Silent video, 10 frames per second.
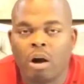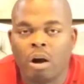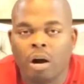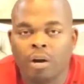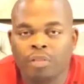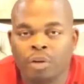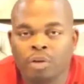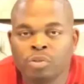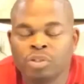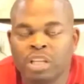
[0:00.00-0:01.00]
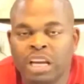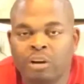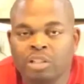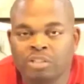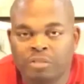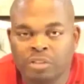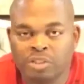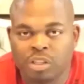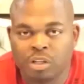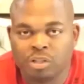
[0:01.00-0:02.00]
are those areas of
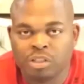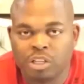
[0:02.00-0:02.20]
concerns